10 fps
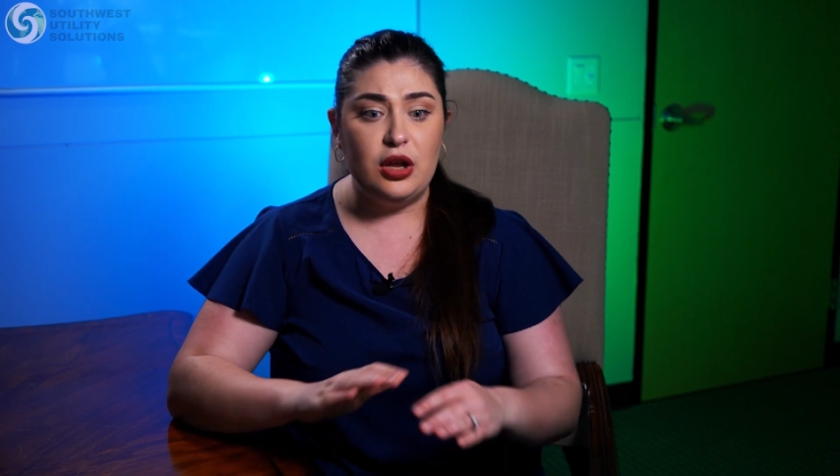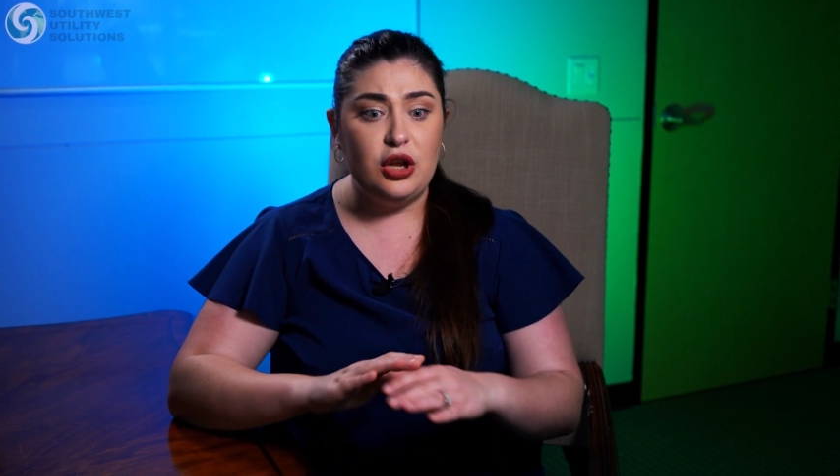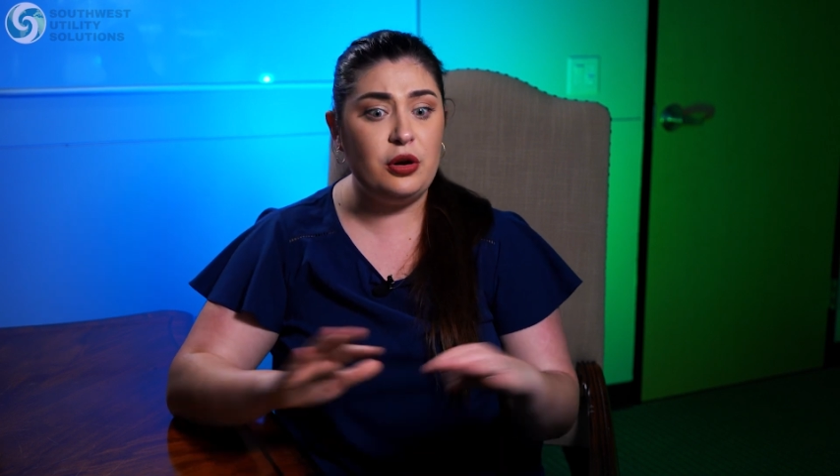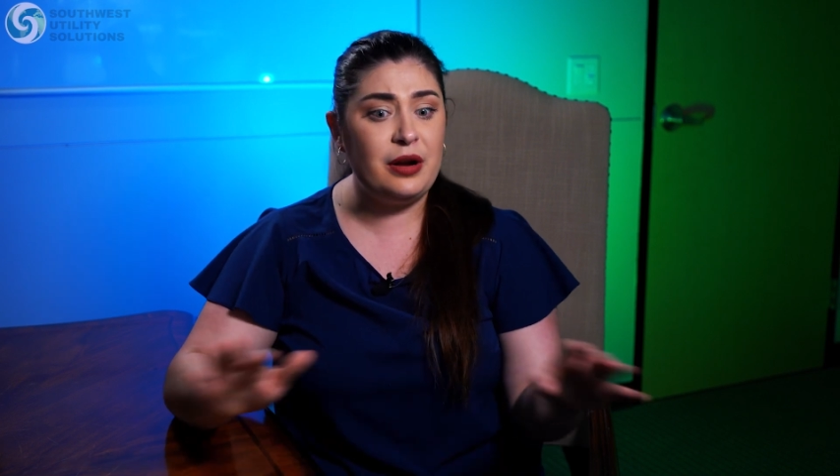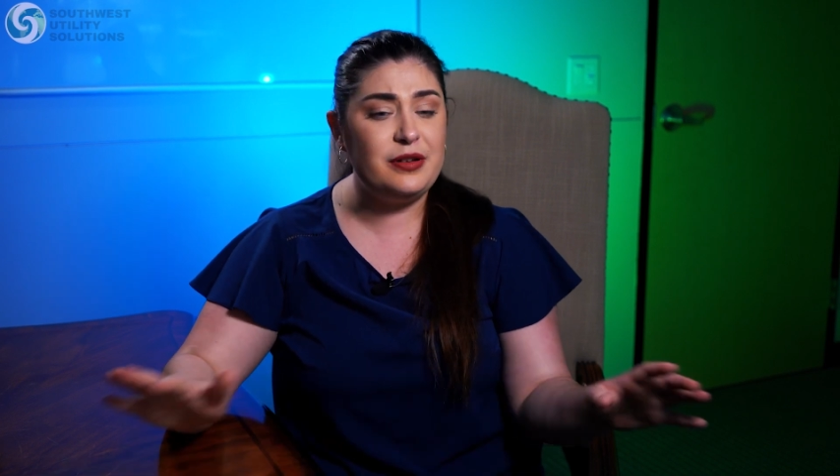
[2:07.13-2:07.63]

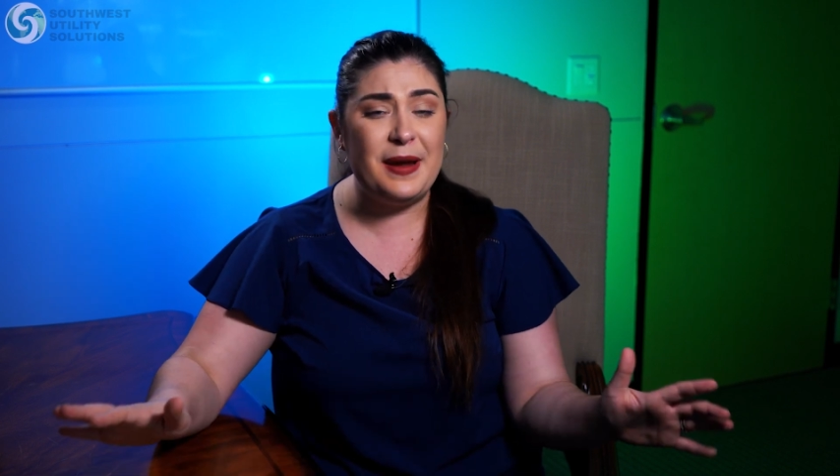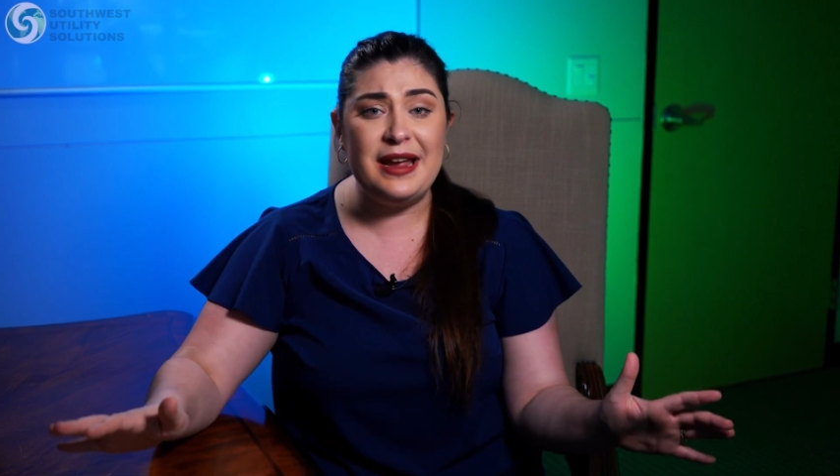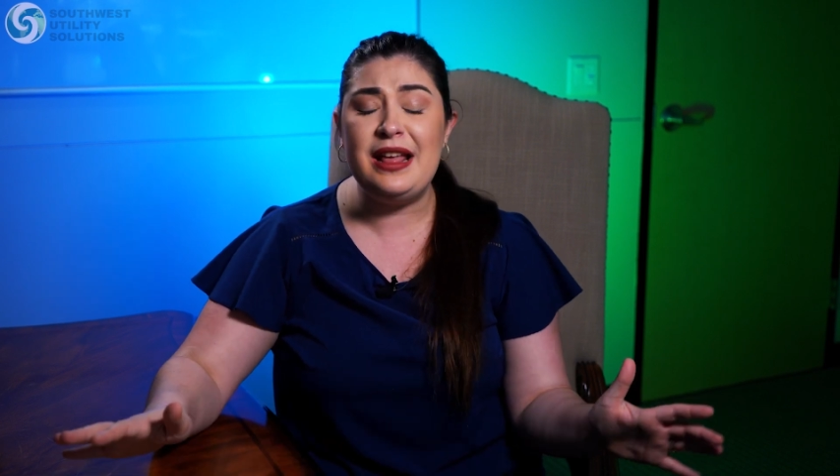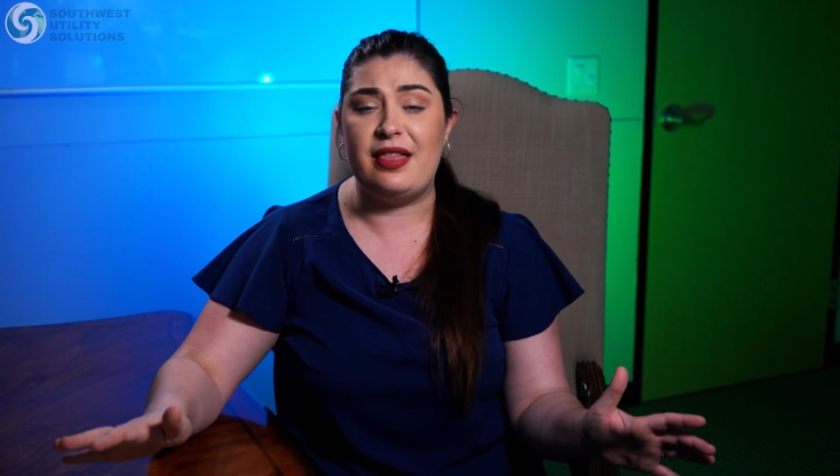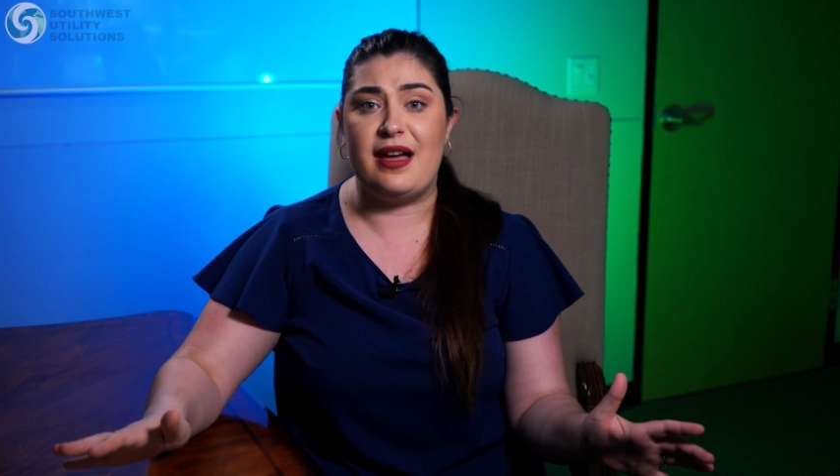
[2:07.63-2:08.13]
You don't have to pay
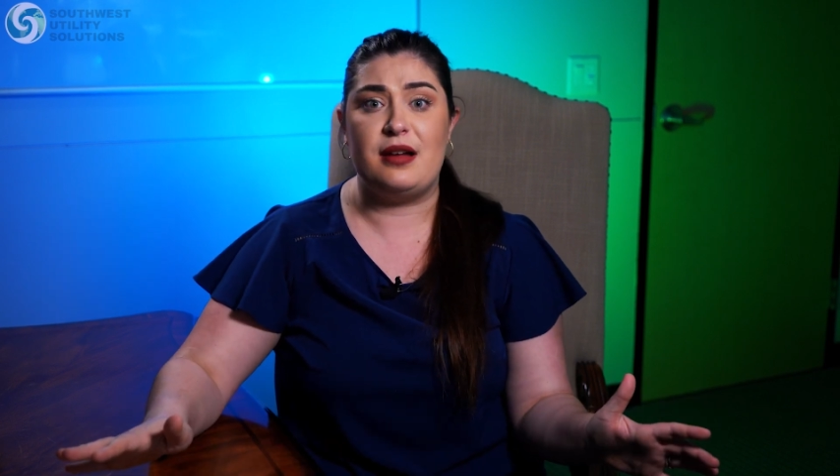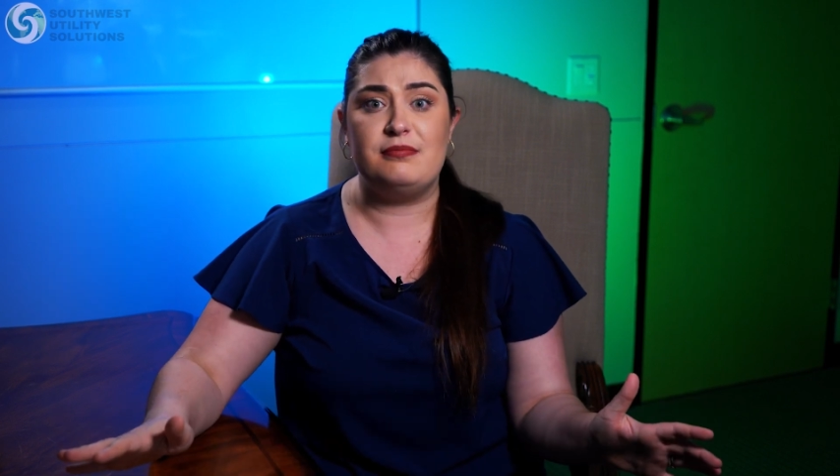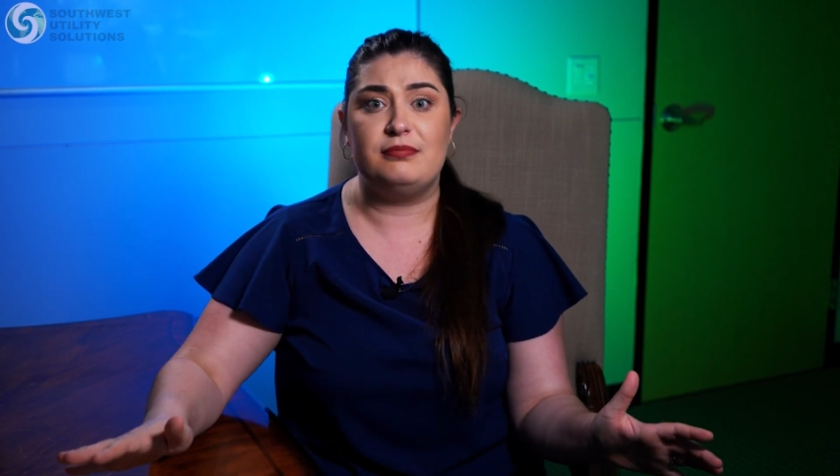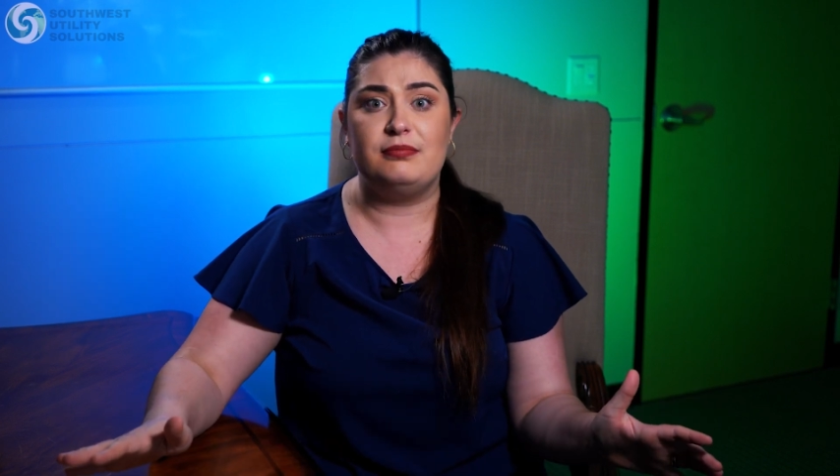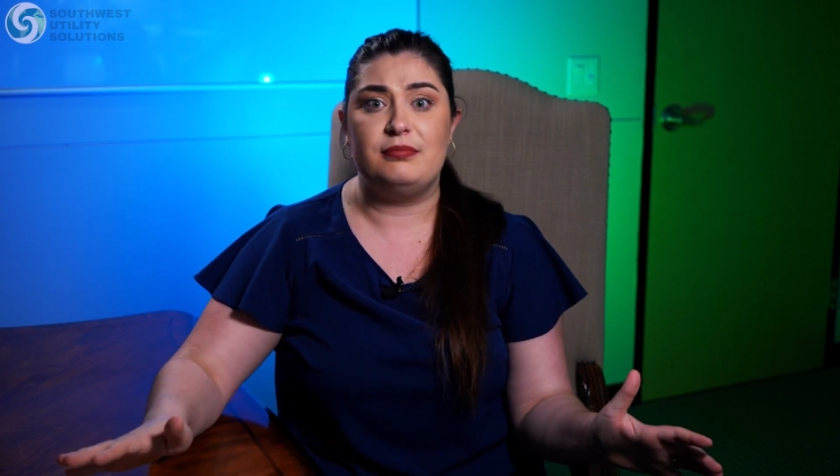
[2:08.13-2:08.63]
any of that
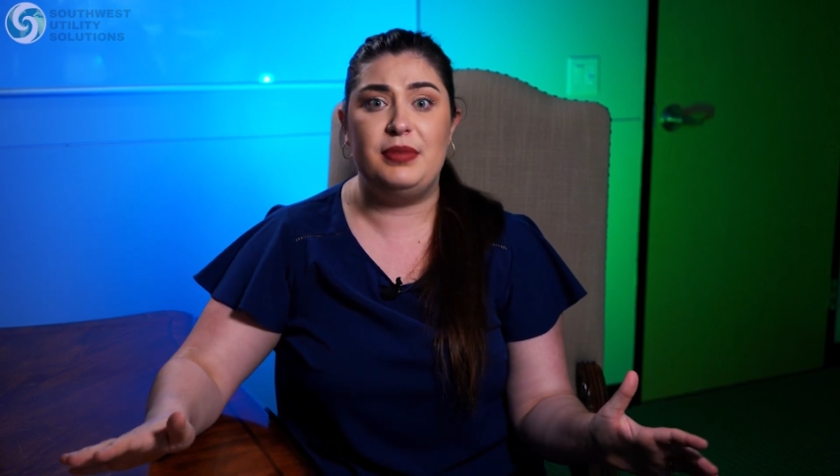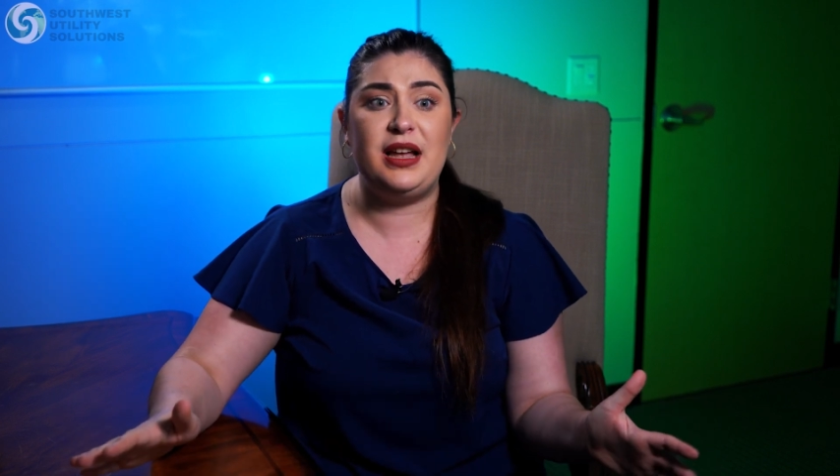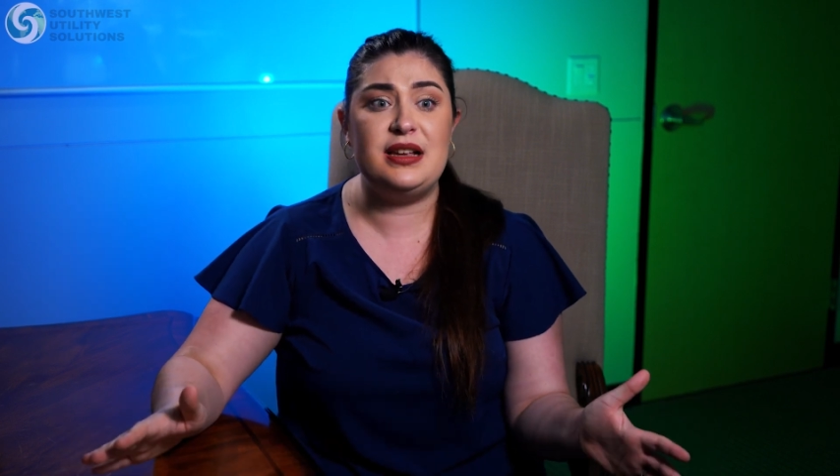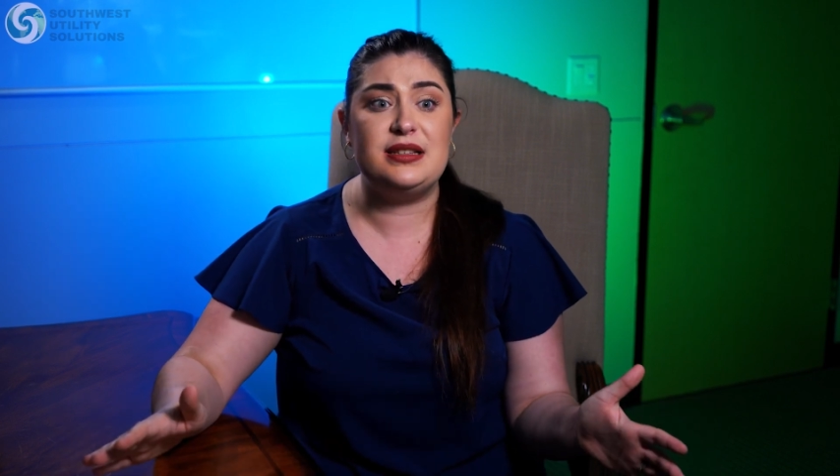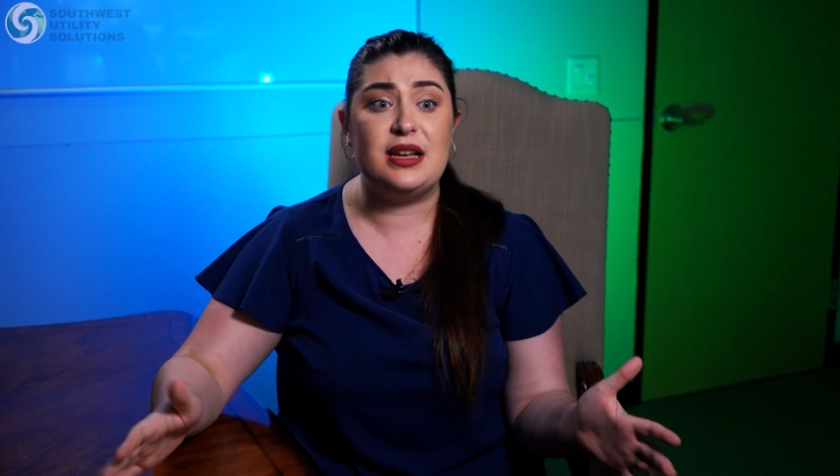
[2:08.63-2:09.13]

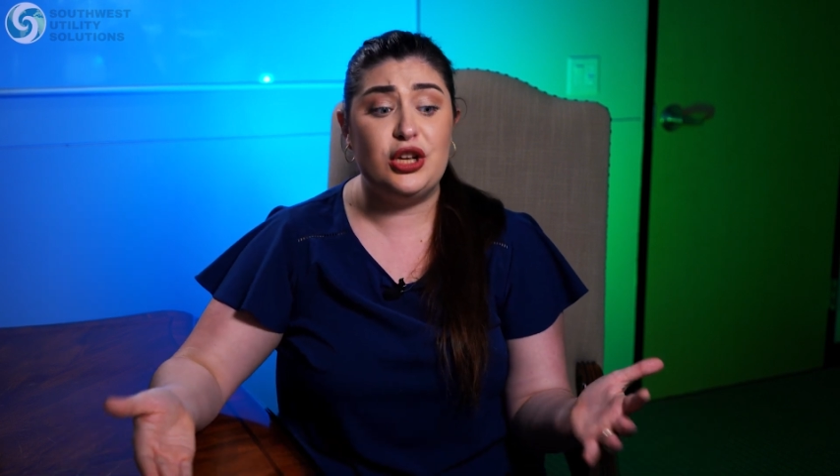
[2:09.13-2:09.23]
because